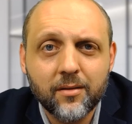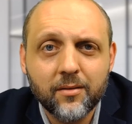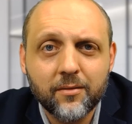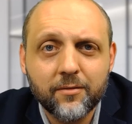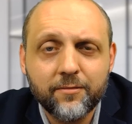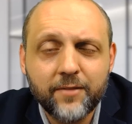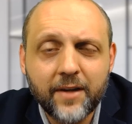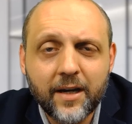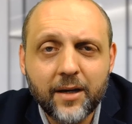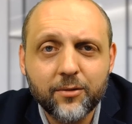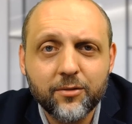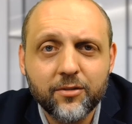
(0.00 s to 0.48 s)

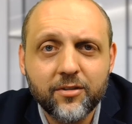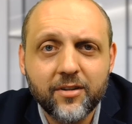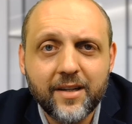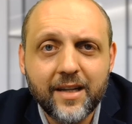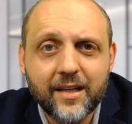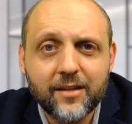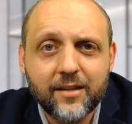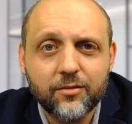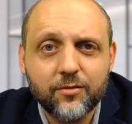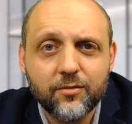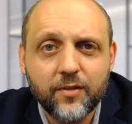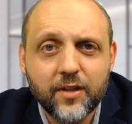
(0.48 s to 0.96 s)
found
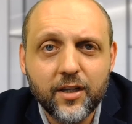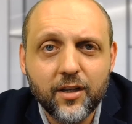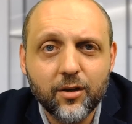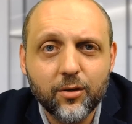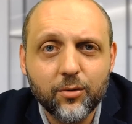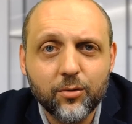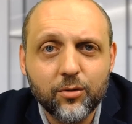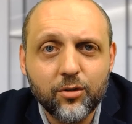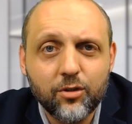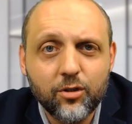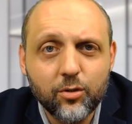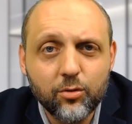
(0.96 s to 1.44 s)
today's video
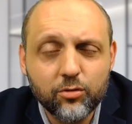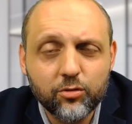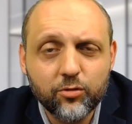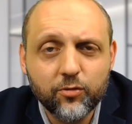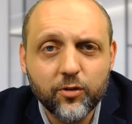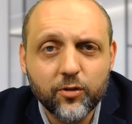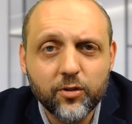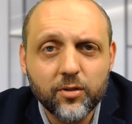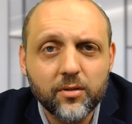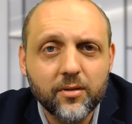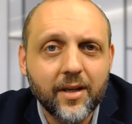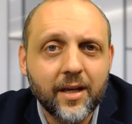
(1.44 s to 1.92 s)

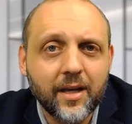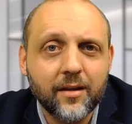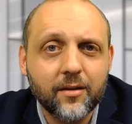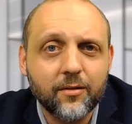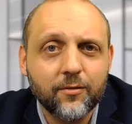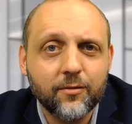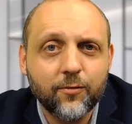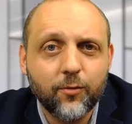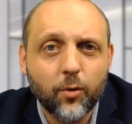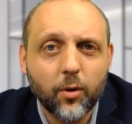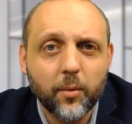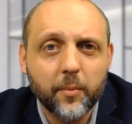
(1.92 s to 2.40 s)
useful and
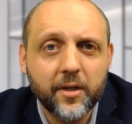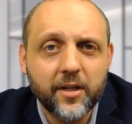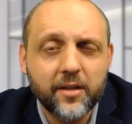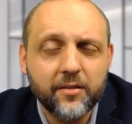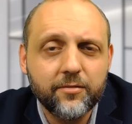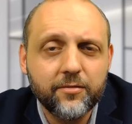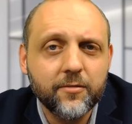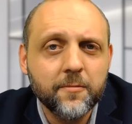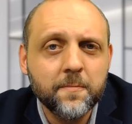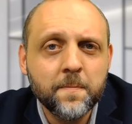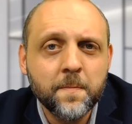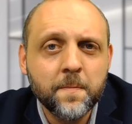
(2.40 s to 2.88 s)

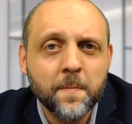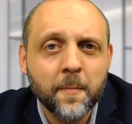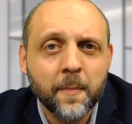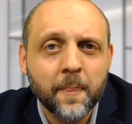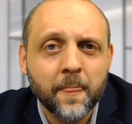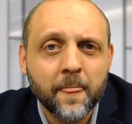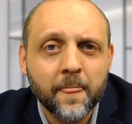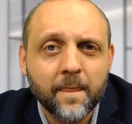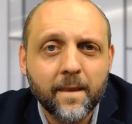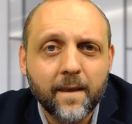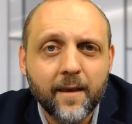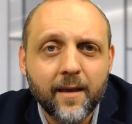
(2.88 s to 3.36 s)
informative,
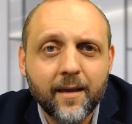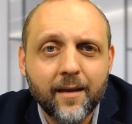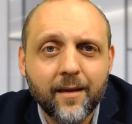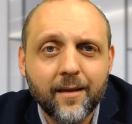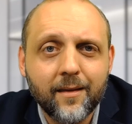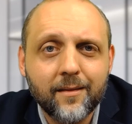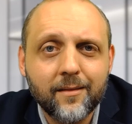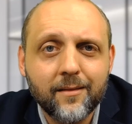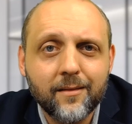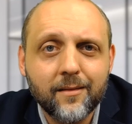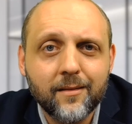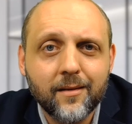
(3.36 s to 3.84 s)

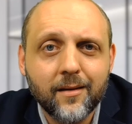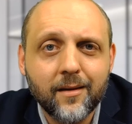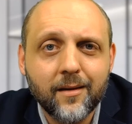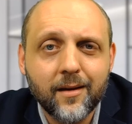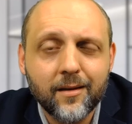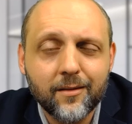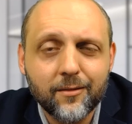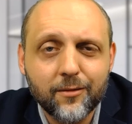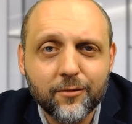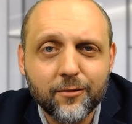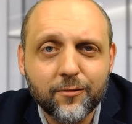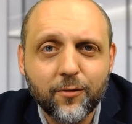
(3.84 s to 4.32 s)
and I
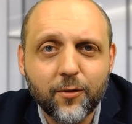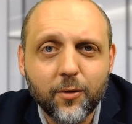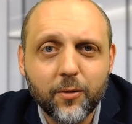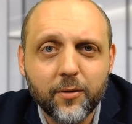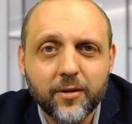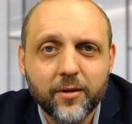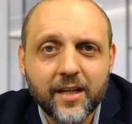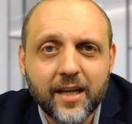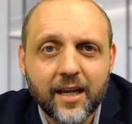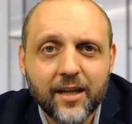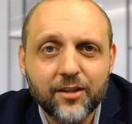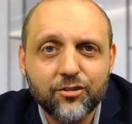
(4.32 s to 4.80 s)
look forward
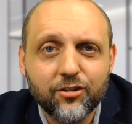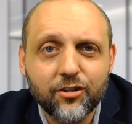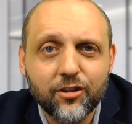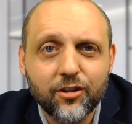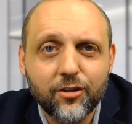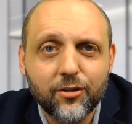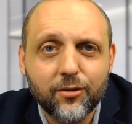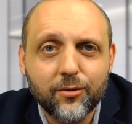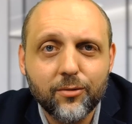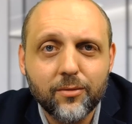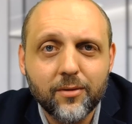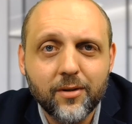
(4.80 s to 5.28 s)
to catching
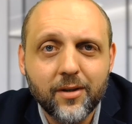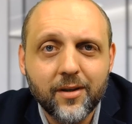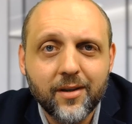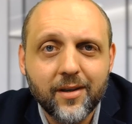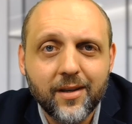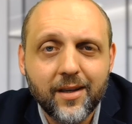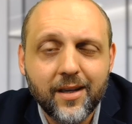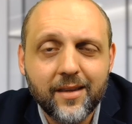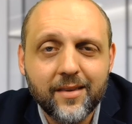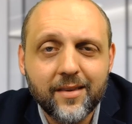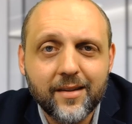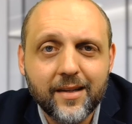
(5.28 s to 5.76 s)
you
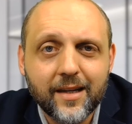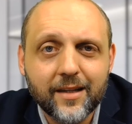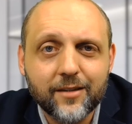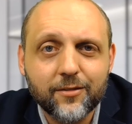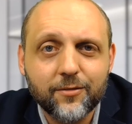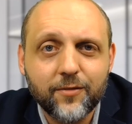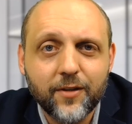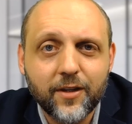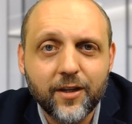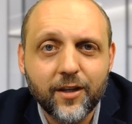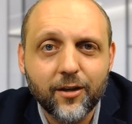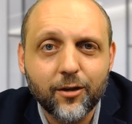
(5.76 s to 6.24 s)
in the next
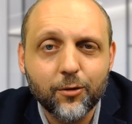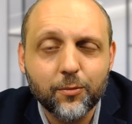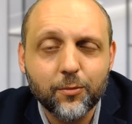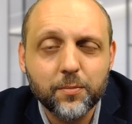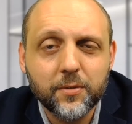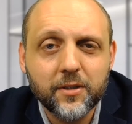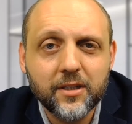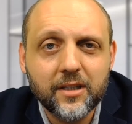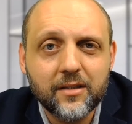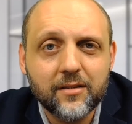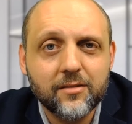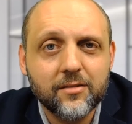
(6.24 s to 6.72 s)
video.
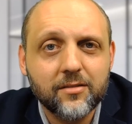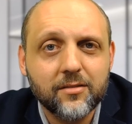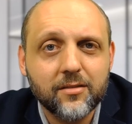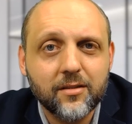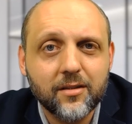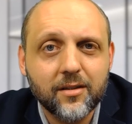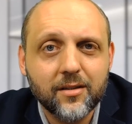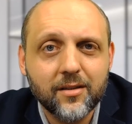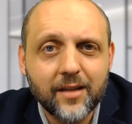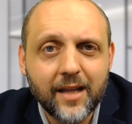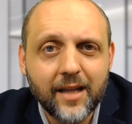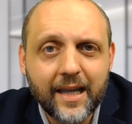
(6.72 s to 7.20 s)
Please
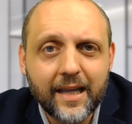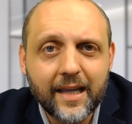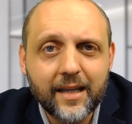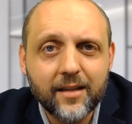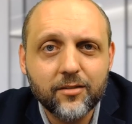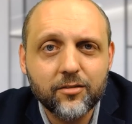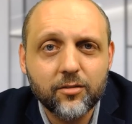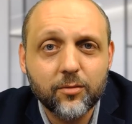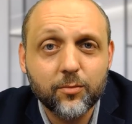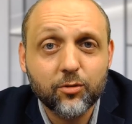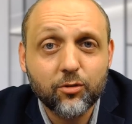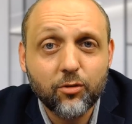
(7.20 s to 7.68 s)
like,
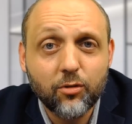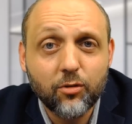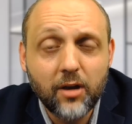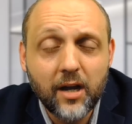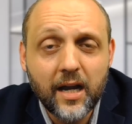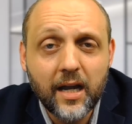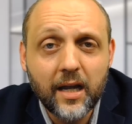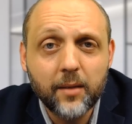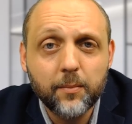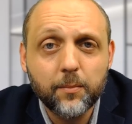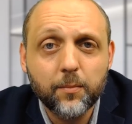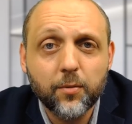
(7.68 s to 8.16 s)

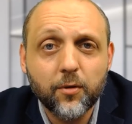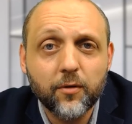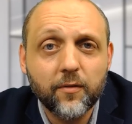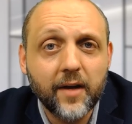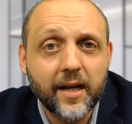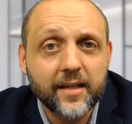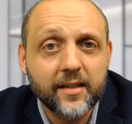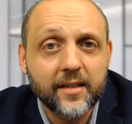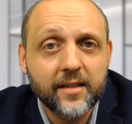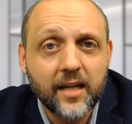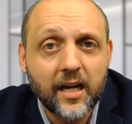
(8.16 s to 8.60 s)
subscribe, provide